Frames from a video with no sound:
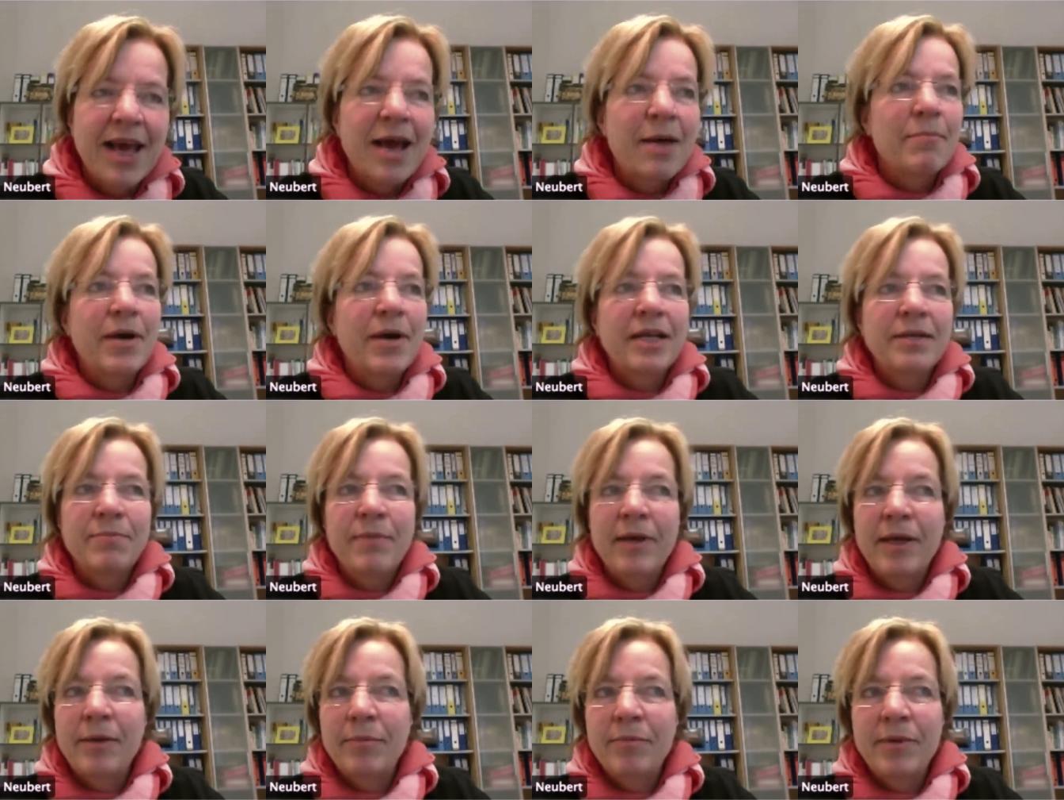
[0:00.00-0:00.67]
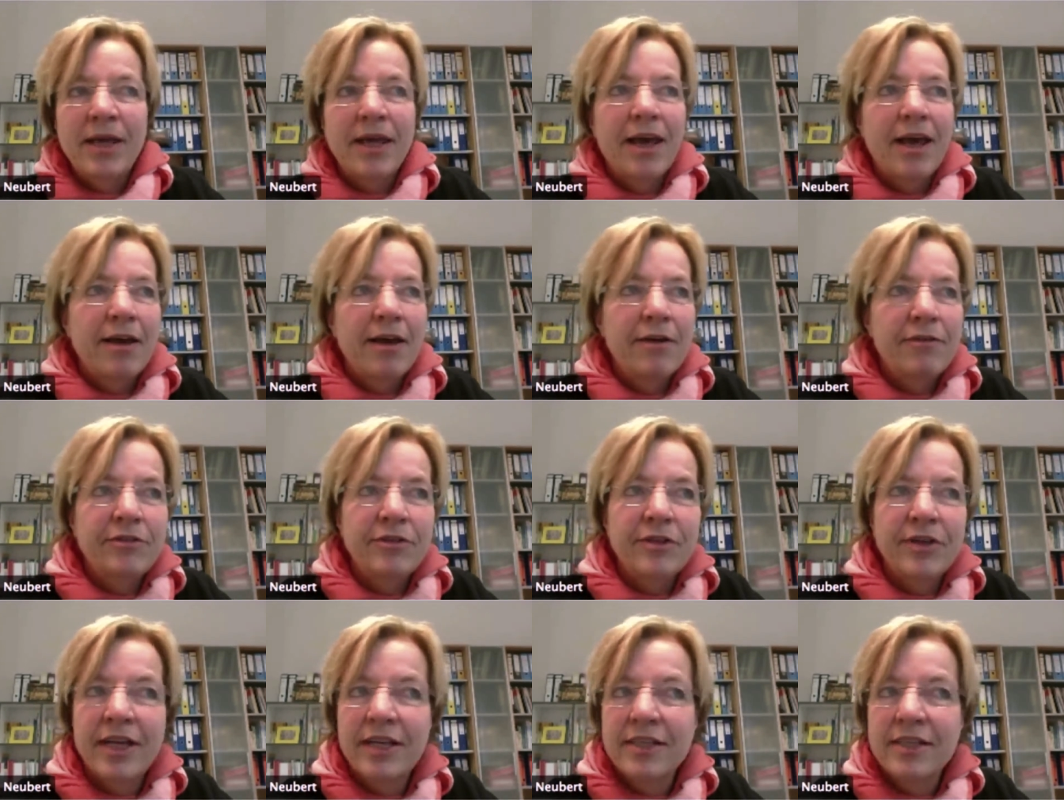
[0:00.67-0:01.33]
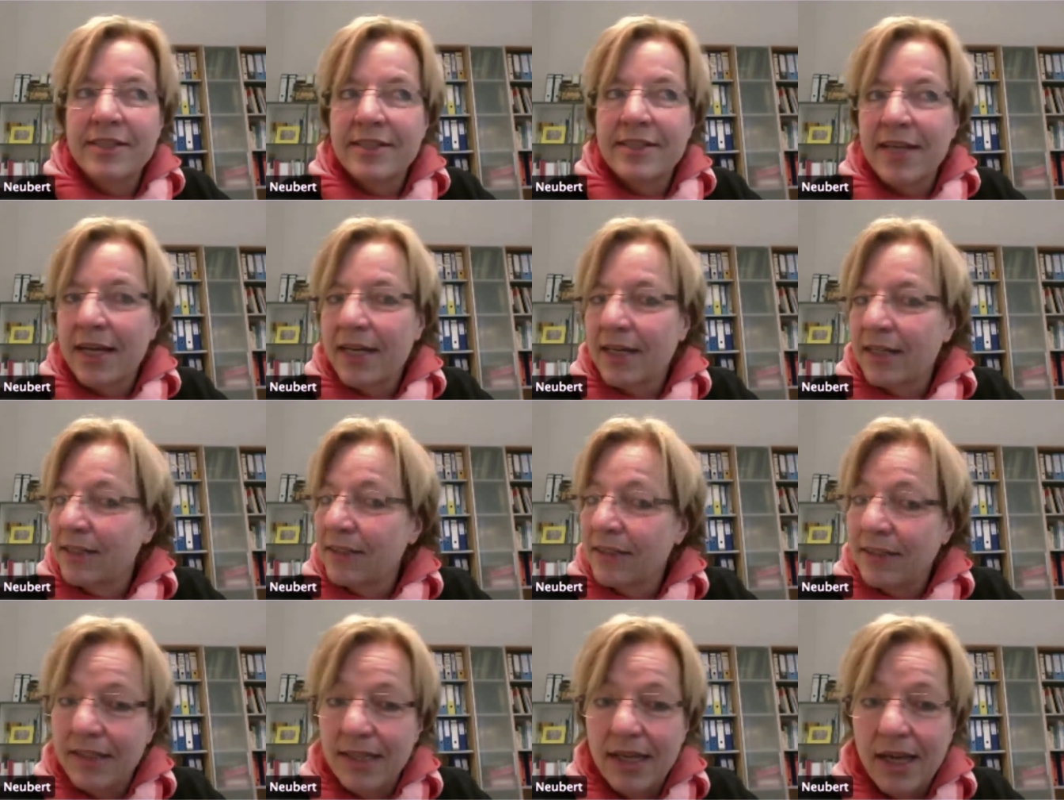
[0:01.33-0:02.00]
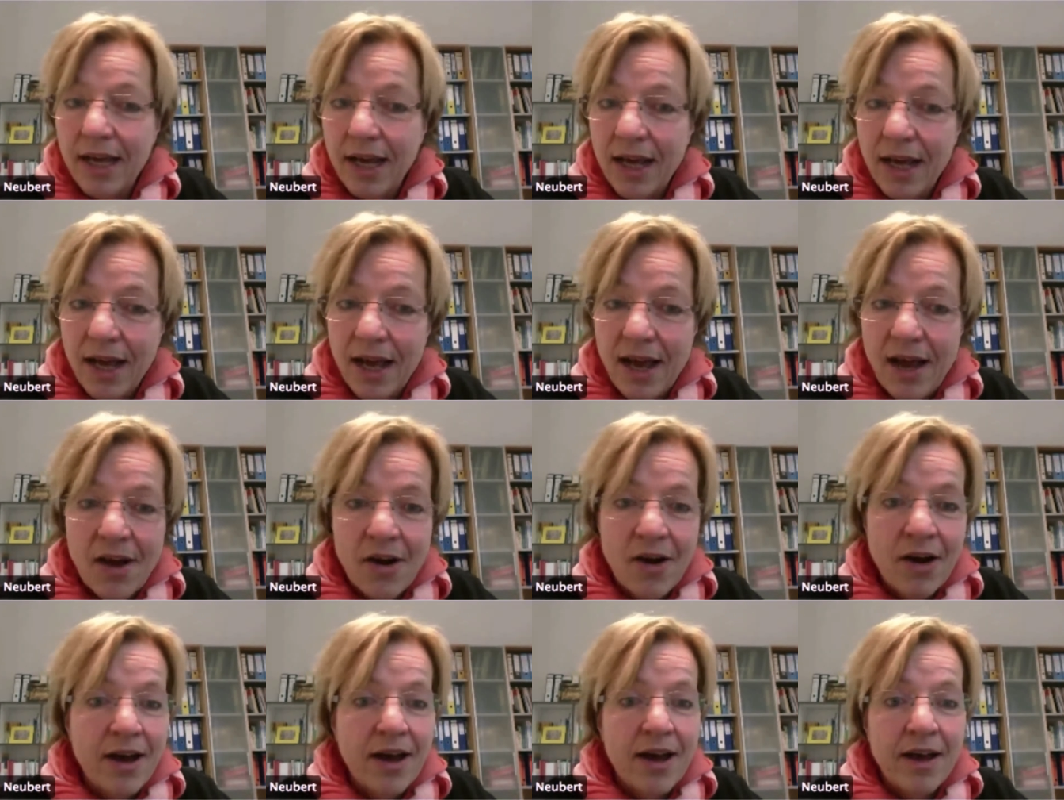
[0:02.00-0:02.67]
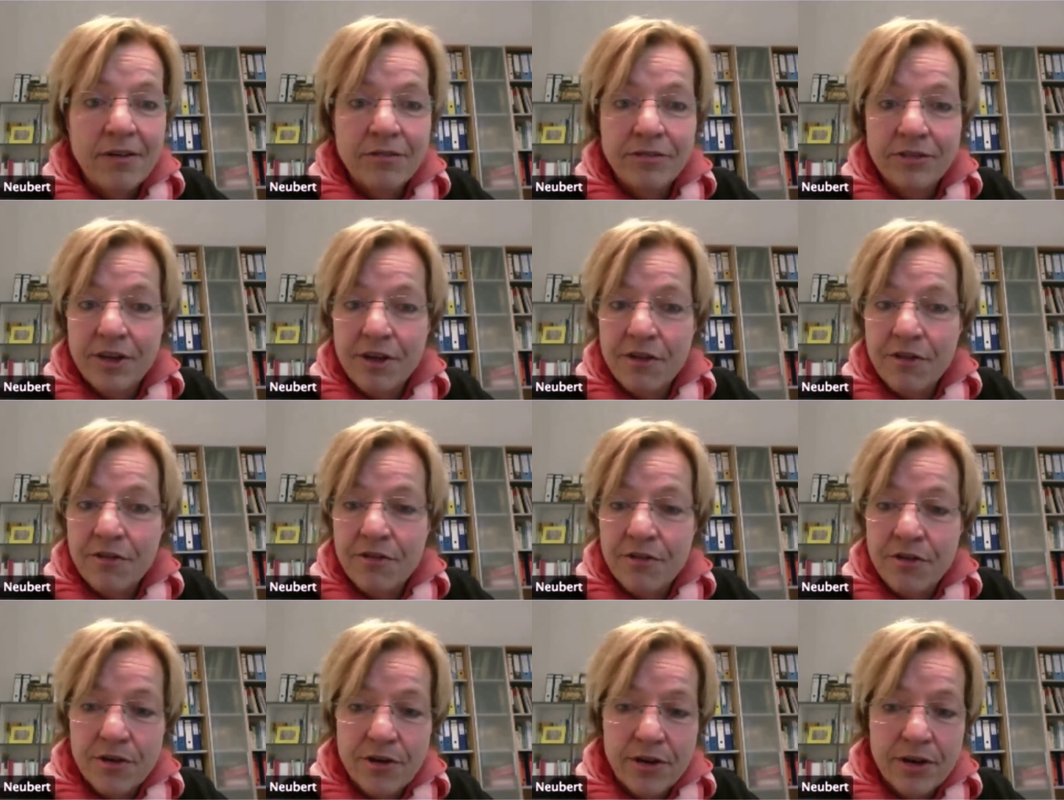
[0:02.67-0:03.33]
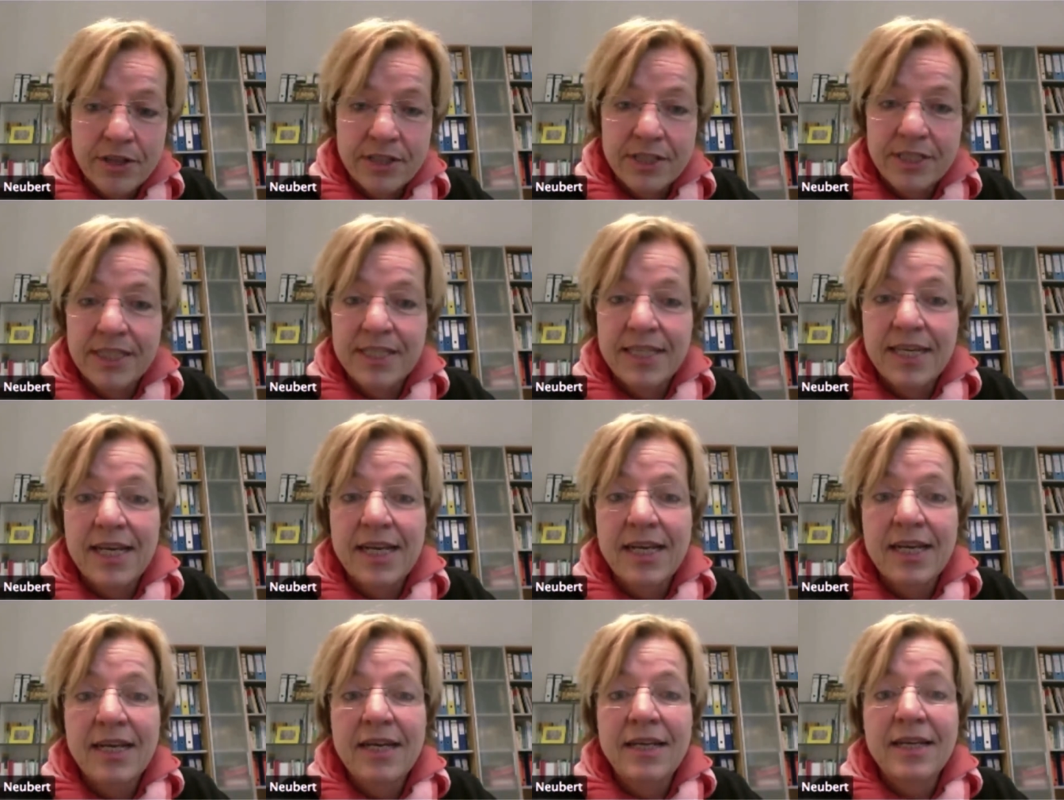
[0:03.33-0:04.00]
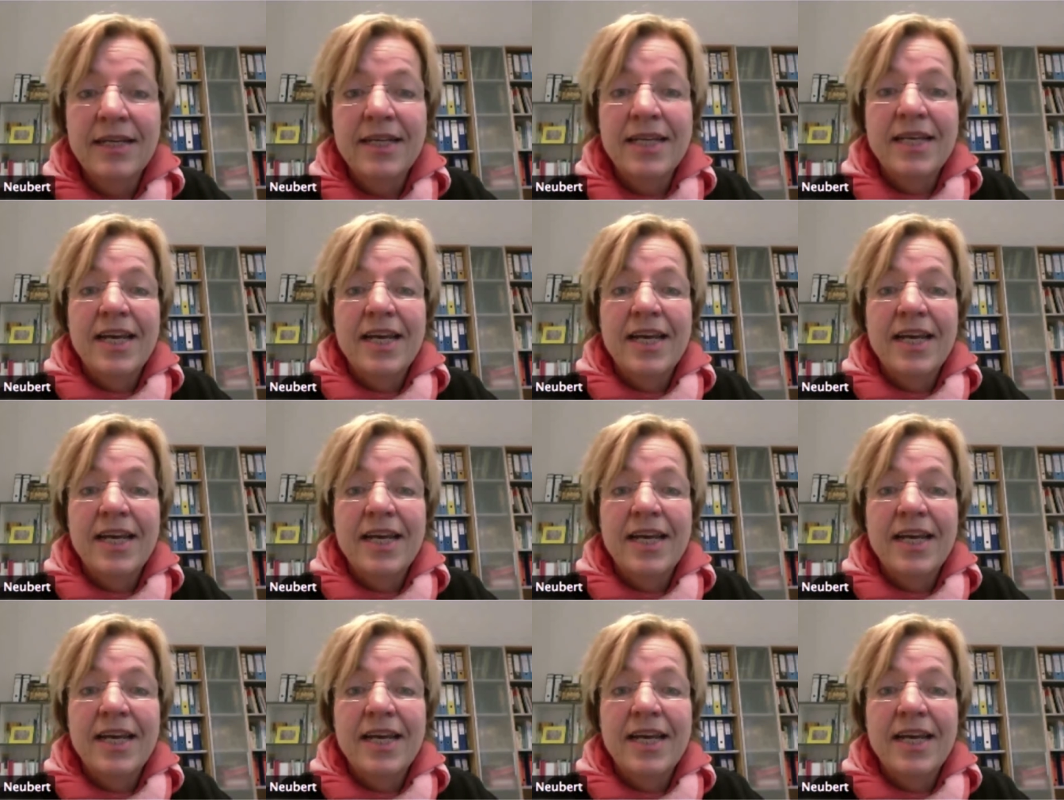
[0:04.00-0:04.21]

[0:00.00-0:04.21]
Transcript: but maybe every second year or every third year.